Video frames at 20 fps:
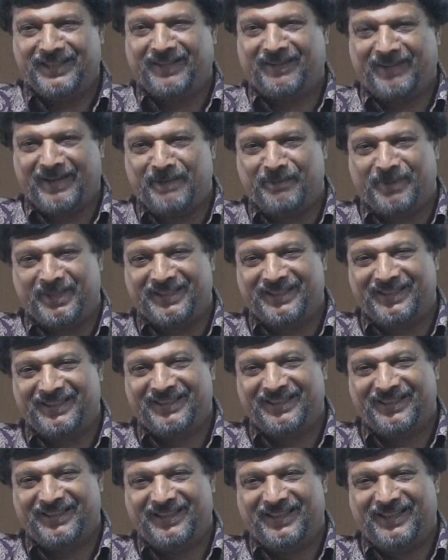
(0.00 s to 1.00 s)
the grammar,
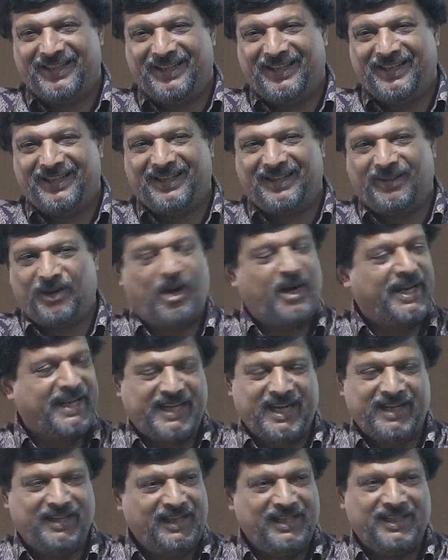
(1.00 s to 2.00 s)
or I
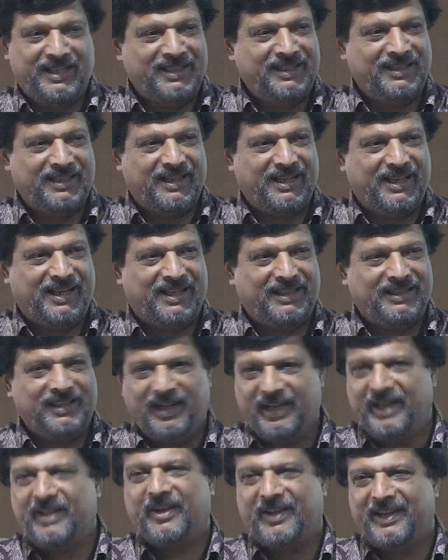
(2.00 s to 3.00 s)
can learn the
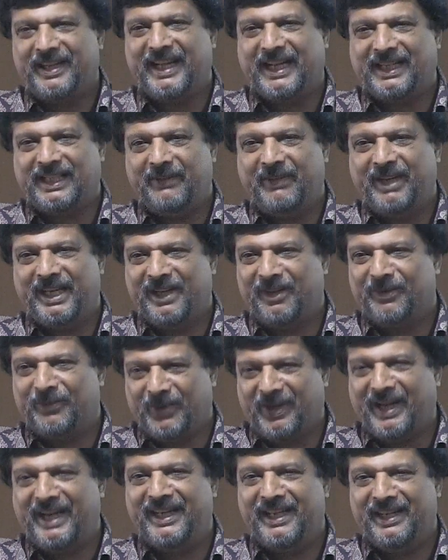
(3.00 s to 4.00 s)
literate activity of
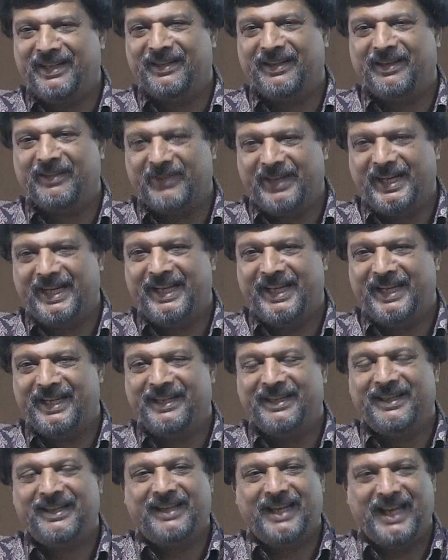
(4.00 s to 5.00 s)
writing,
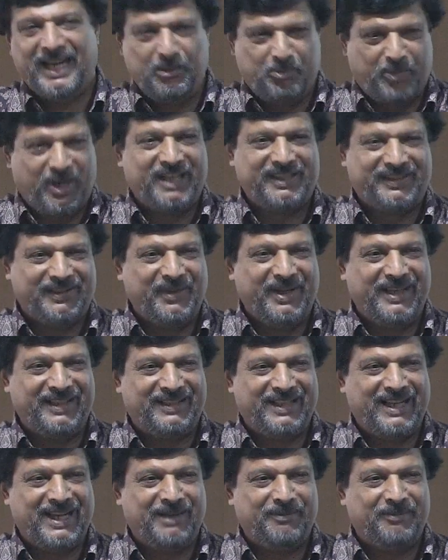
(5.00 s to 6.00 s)
reading, and passing the
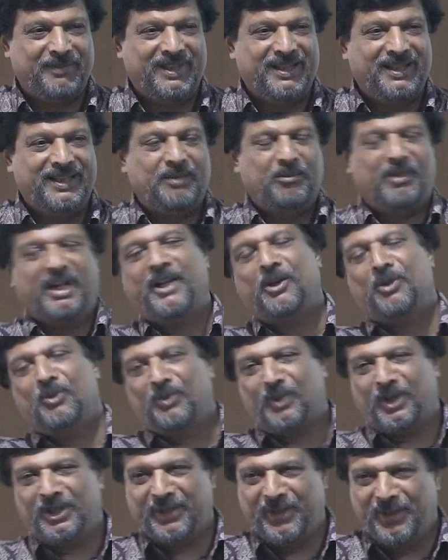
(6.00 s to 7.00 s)
exam, but I
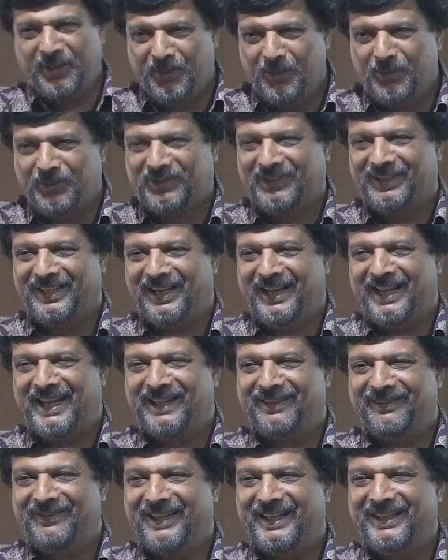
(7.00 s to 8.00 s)
don't want to use the
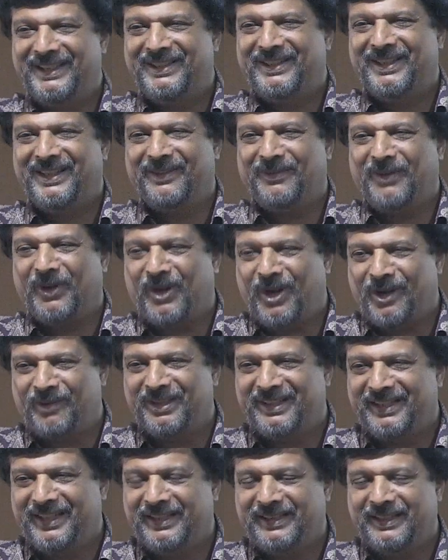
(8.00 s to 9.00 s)
language for
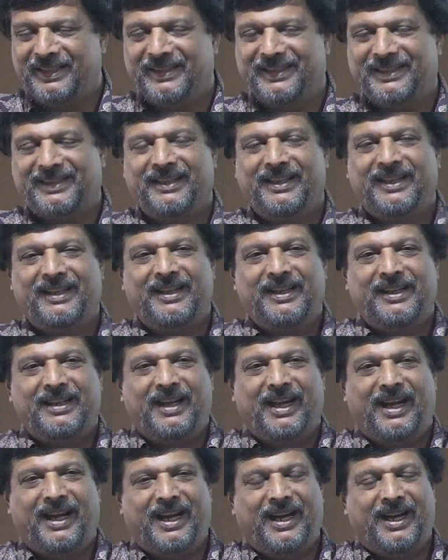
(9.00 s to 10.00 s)
conversations.
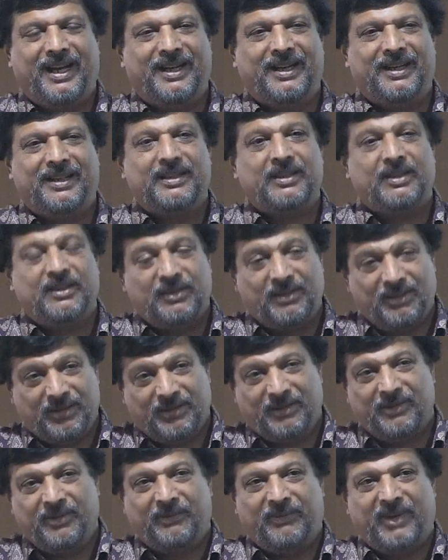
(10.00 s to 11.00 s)

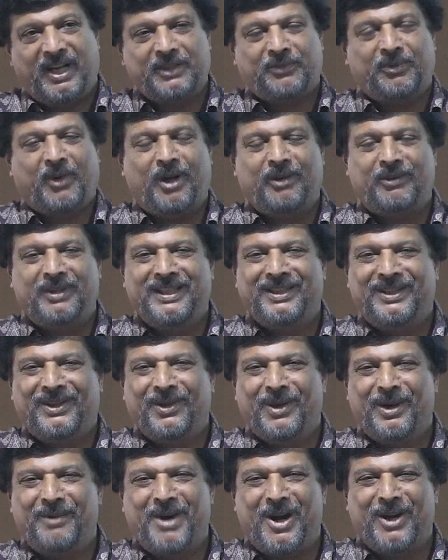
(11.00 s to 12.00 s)
Fast forward
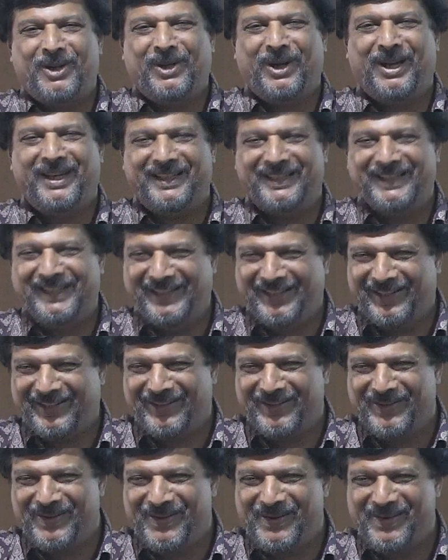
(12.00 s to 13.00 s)
to about a
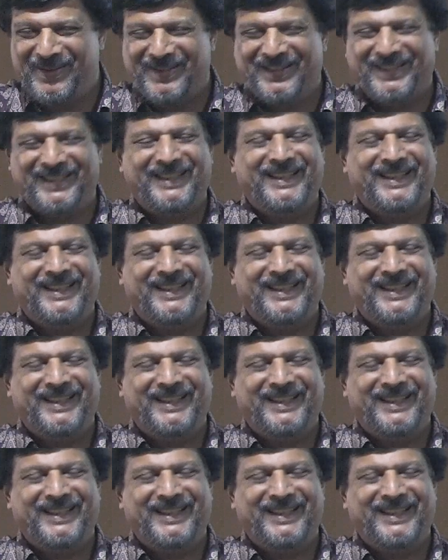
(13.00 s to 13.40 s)
year ago,